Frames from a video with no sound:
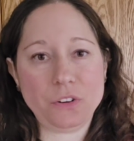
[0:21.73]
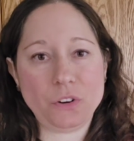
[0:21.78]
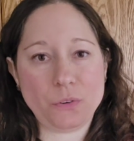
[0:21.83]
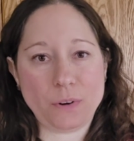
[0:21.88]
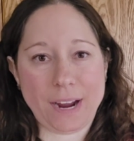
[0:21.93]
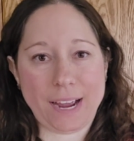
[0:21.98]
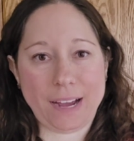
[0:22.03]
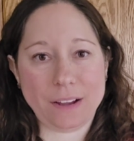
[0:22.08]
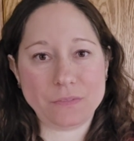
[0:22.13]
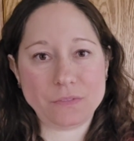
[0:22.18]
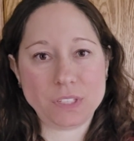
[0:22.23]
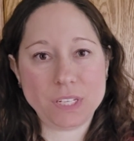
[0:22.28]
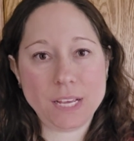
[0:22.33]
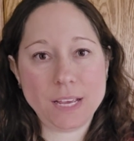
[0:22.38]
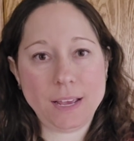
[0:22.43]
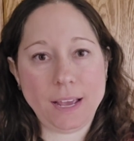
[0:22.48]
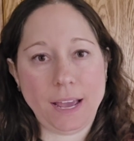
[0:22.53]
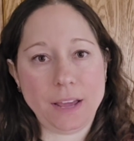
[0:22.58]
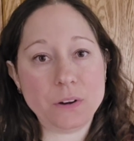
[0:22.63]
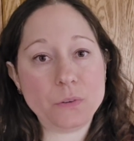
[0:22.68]
Kraft,
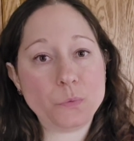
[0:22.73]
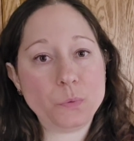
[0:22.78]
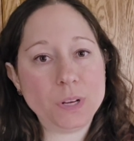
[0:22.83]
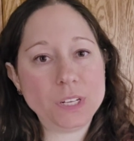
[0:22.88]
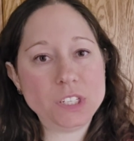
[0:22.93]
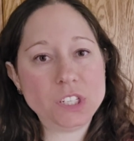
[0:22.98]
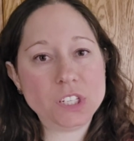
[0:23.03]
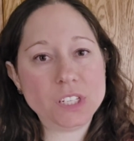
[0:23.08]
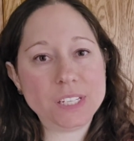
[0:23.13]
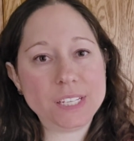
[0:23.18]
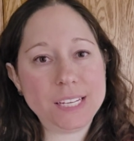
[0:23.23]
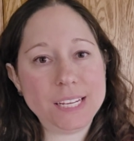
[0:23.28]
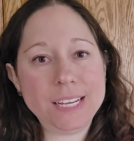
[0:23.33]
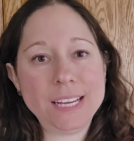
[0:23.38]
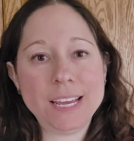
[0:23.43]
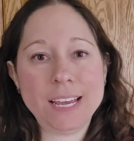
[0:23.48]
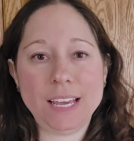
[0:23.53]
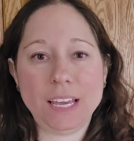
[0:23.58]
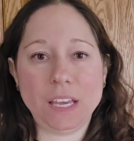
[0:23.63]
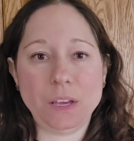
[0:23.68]
and originally